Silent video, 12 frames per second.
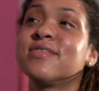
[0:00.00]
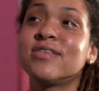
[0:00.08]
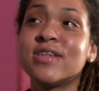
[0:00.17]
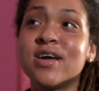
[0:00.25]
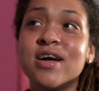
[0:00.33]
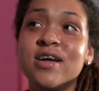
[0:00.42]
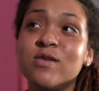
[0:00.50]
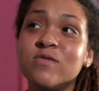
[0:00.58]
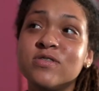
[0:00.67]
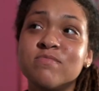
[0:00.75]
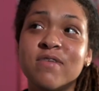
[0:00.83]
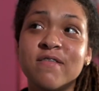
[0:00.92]
Nah, it
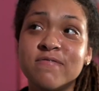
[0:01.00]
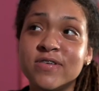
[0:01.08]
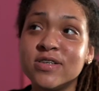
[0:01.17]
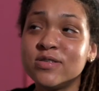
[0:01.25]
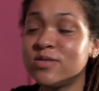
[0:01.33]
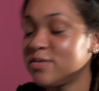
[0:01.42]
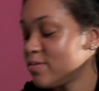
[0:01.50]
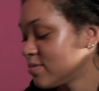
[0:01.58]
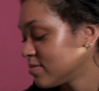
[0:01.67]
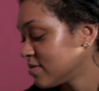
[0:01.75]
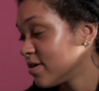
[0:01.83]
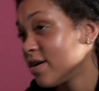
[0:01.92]
was my friend
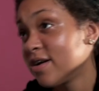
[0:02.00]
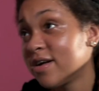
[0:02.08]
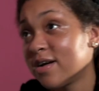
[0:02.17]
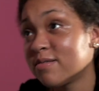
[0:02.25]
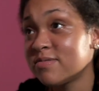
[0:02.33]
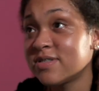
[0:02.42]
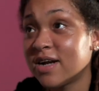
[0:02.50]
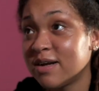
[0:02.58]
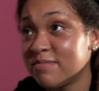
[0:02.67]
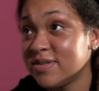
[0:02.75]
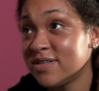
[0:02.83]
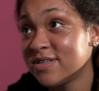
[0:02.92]
too. I'm
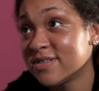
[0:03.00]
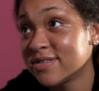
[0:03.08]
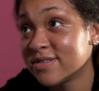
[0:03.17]
sorry, B.